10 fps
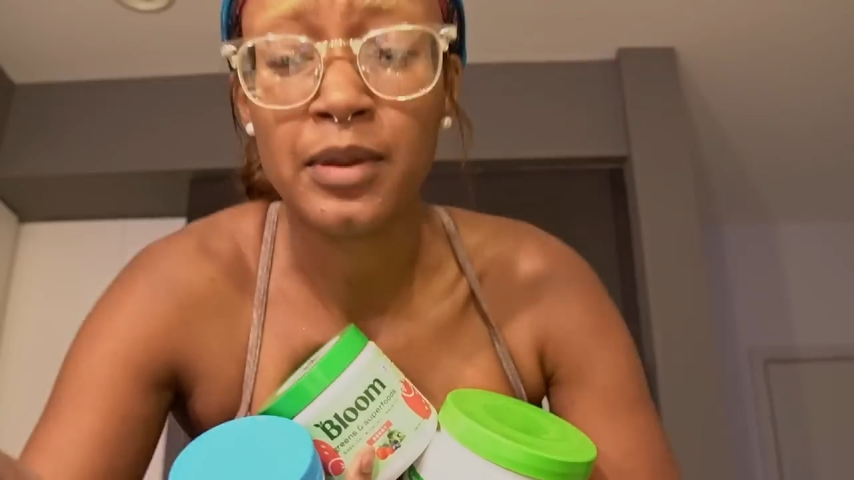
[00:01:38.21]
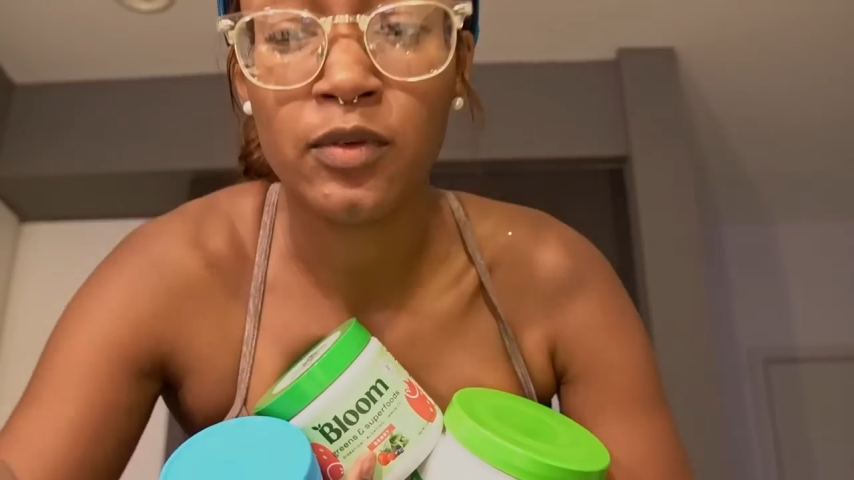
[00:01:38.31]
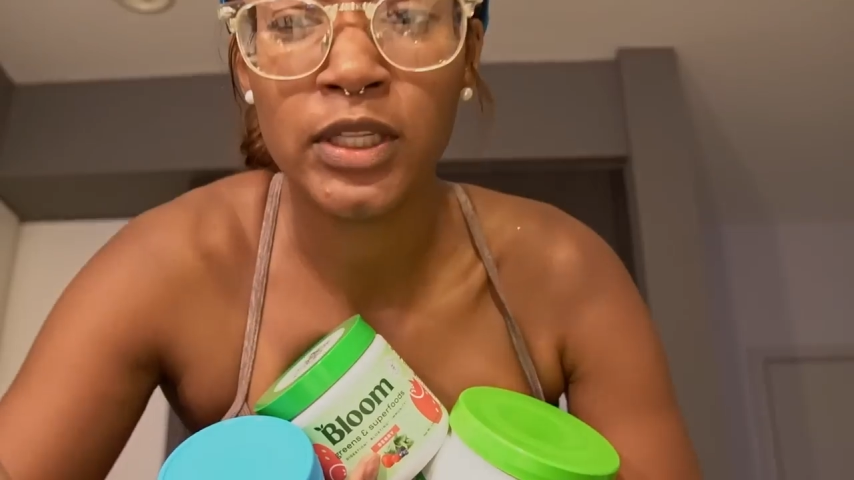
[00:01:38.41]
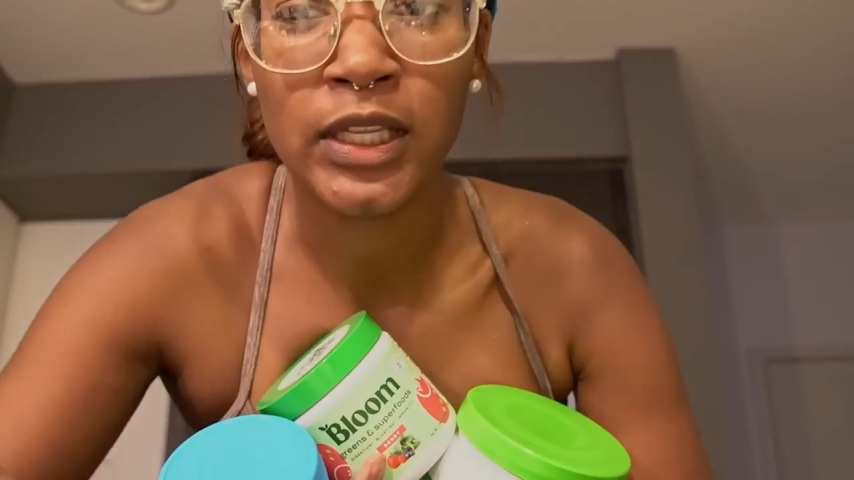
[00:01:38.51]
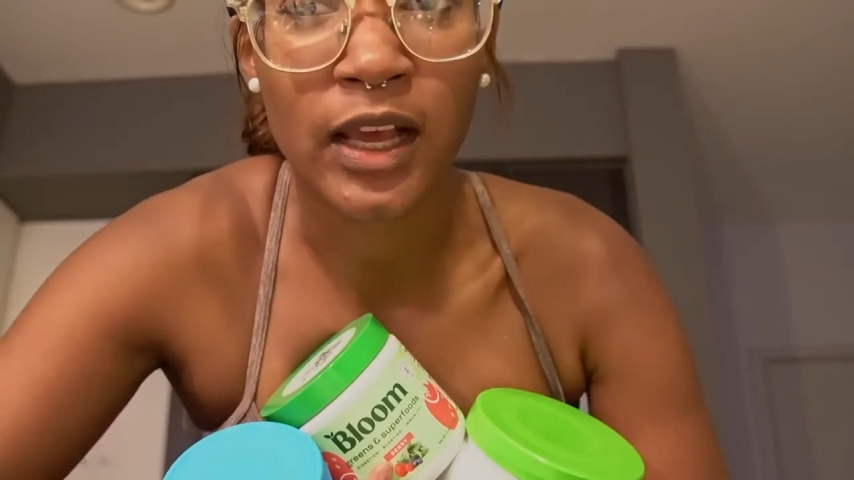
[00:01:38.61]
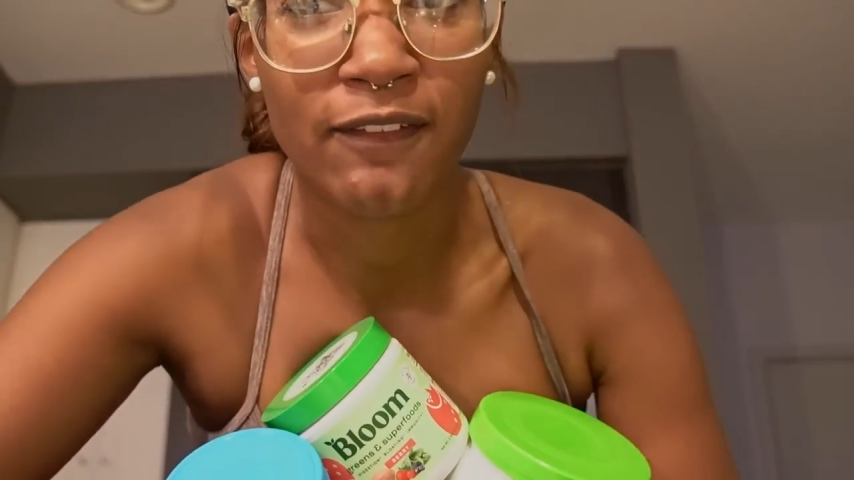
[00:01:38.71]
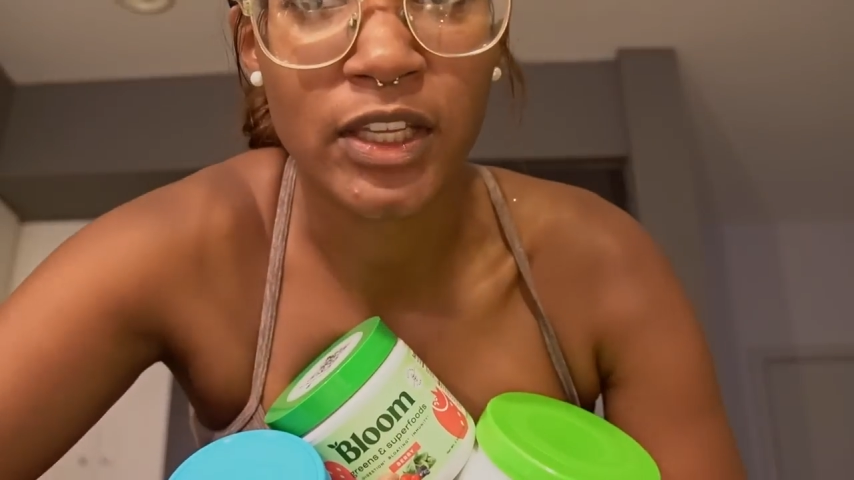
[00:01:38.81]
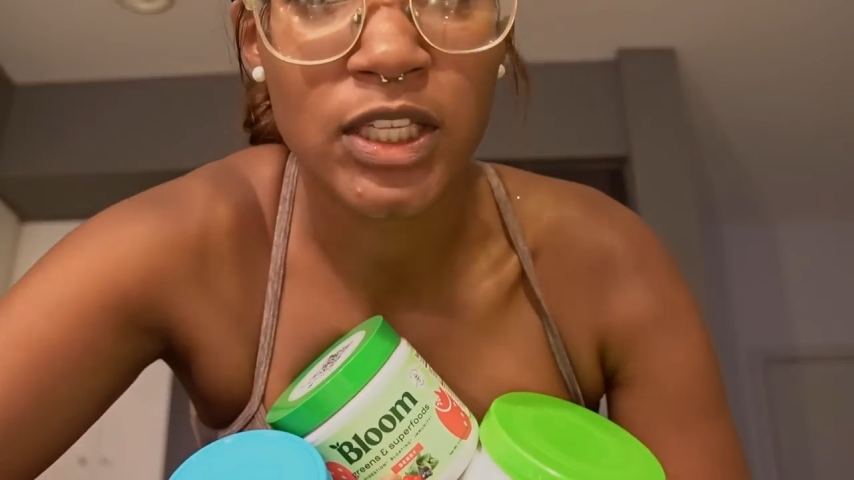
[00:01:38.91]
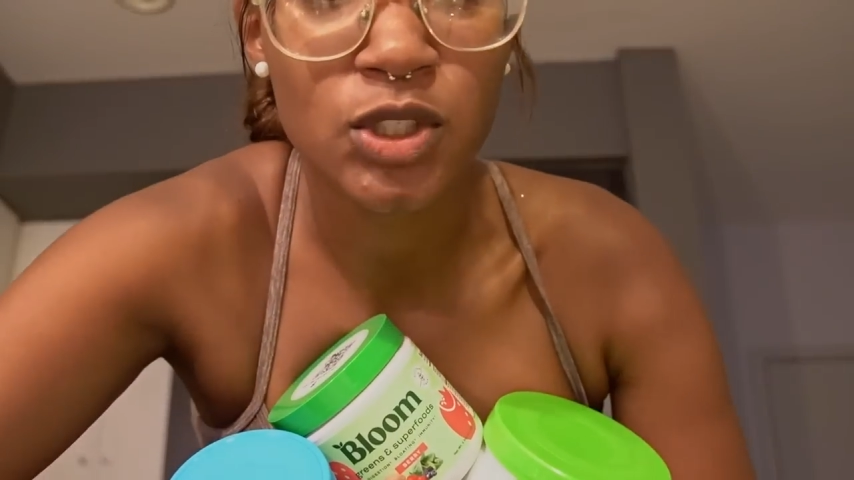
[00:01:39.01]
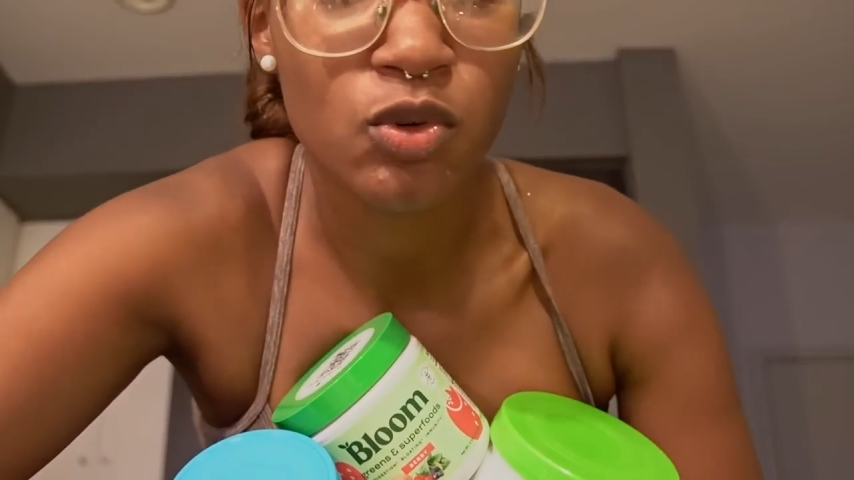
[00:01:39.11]
not really like a
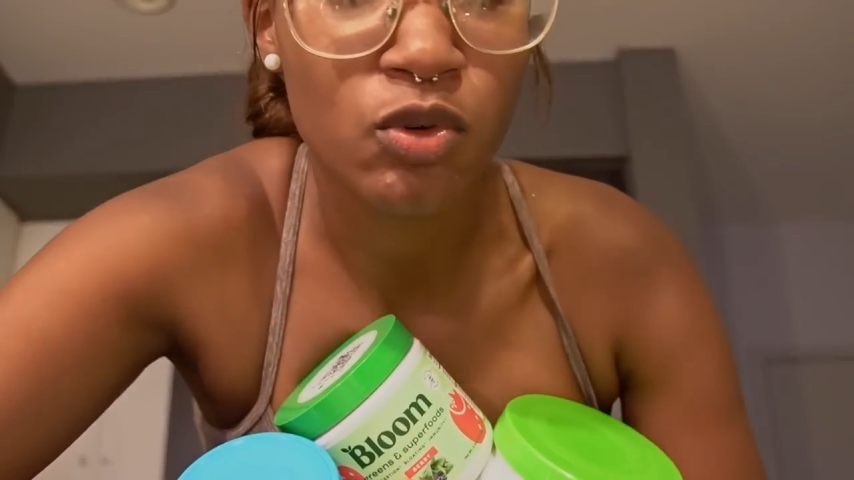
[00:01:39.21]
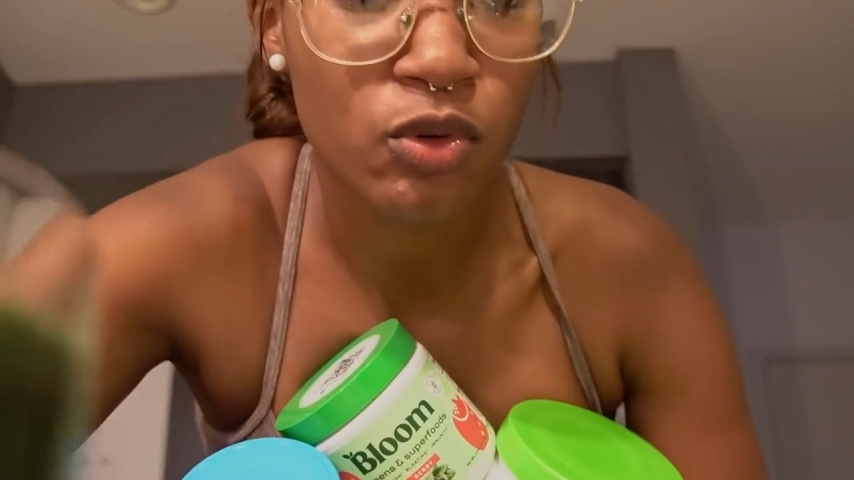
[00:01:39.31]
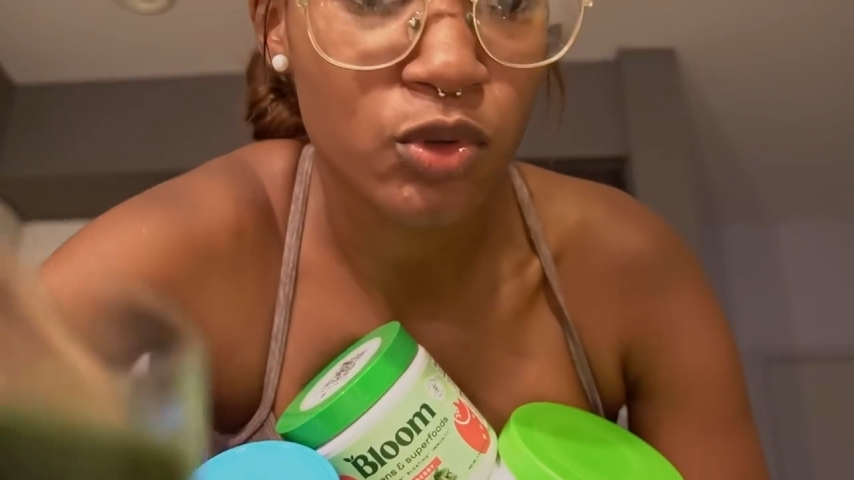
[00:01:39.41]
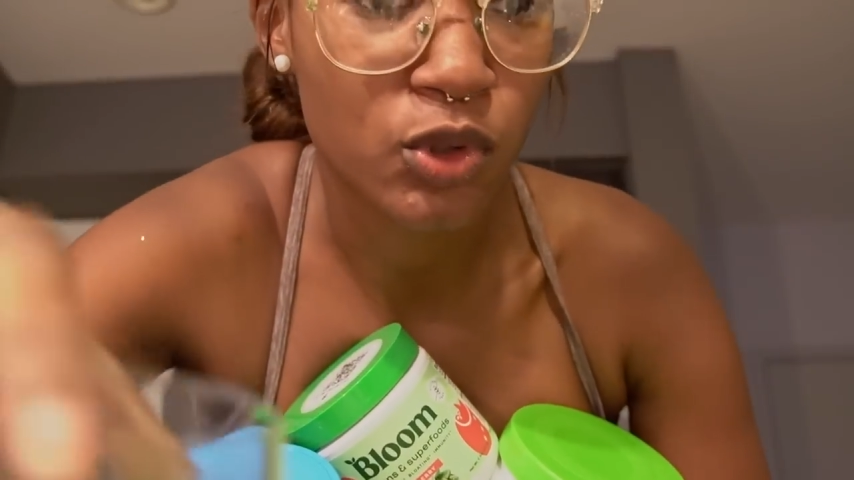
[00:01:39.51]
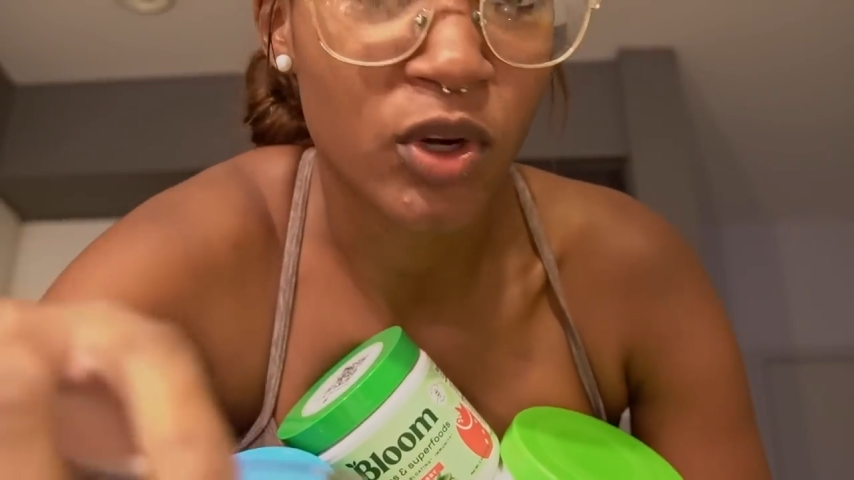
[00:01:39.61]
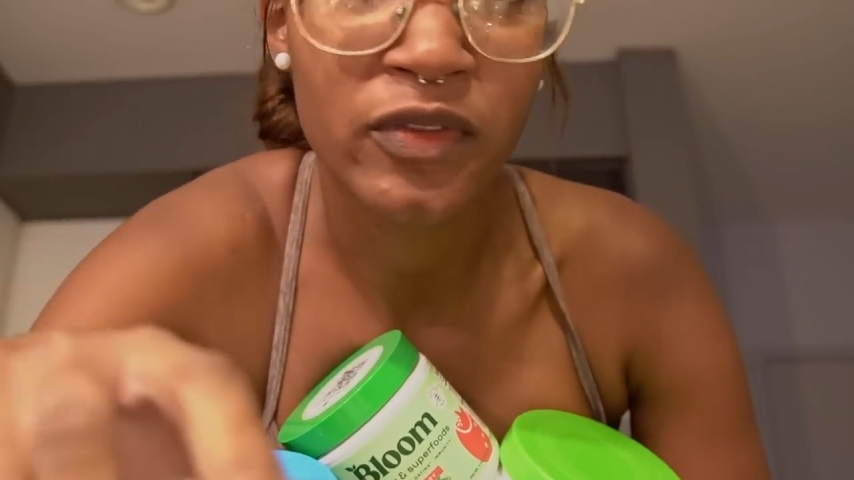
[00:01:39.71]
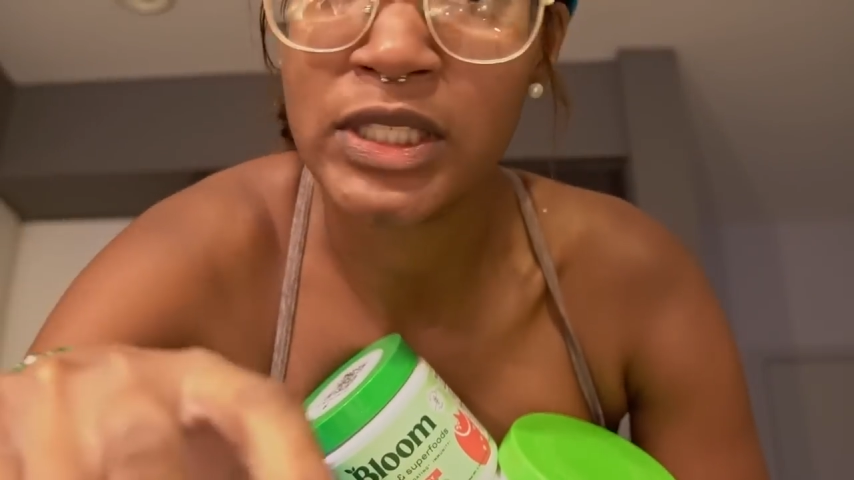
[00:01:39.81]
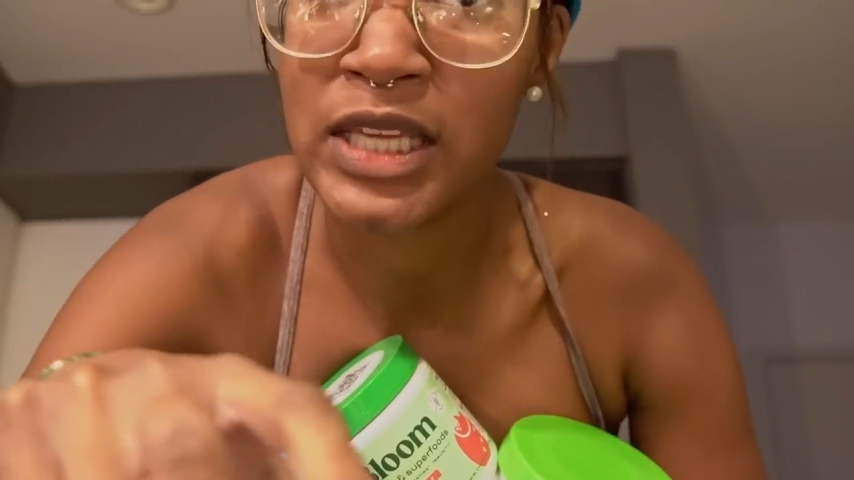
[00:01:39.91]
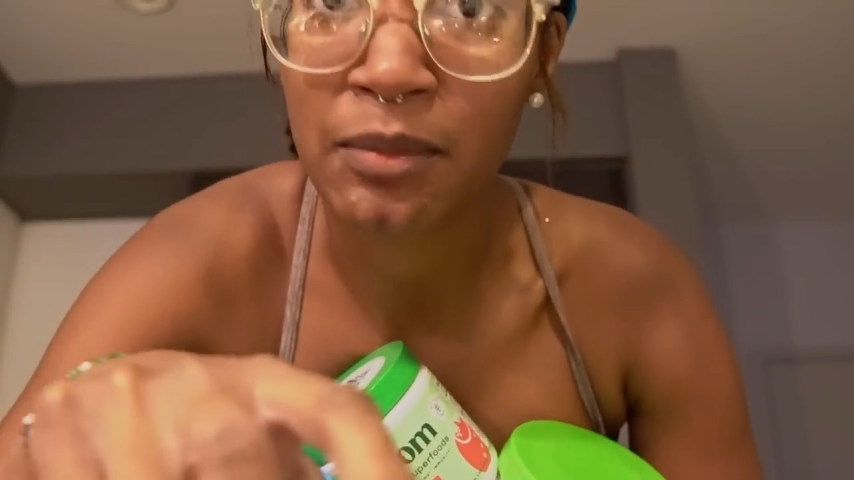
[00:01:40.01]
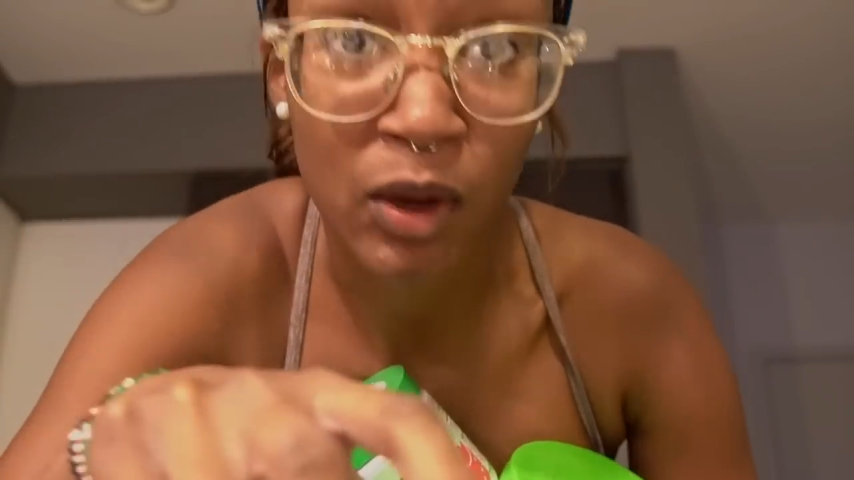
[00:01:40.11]
fitness guru, so don't even
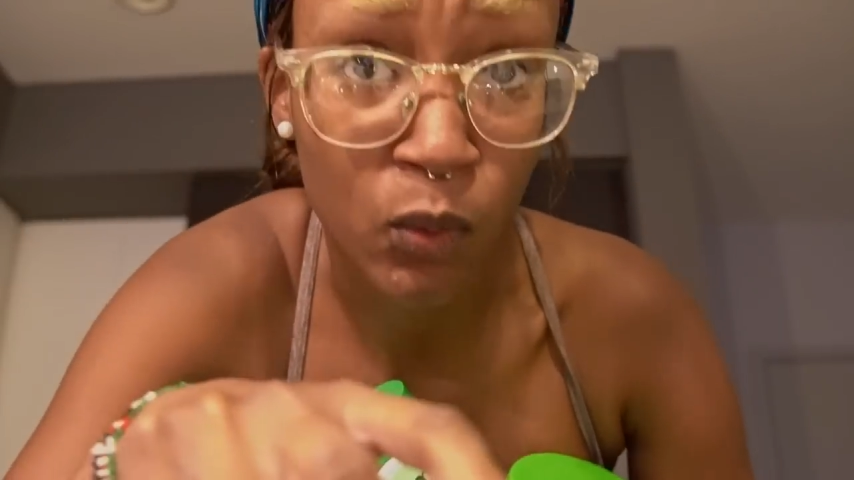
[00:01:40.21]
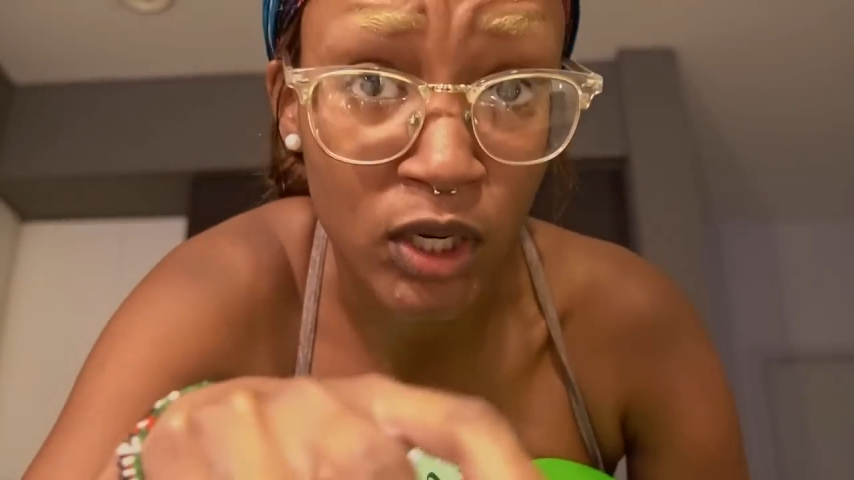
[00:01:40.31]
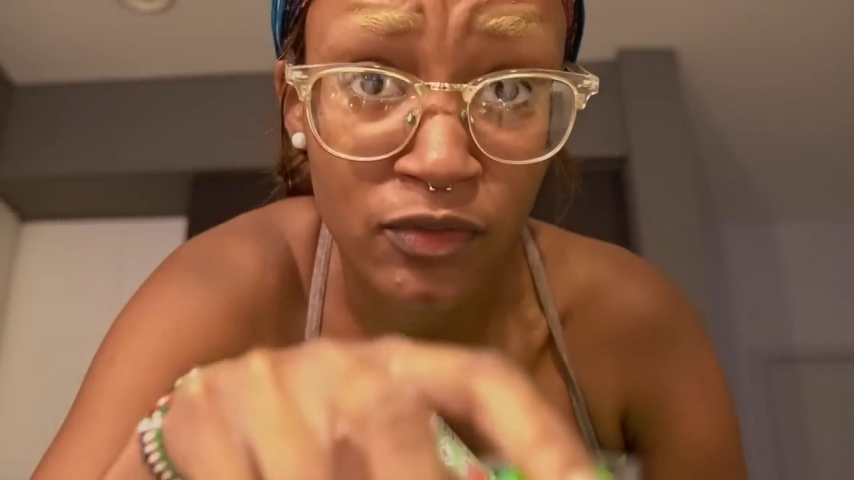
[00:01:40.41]
take my word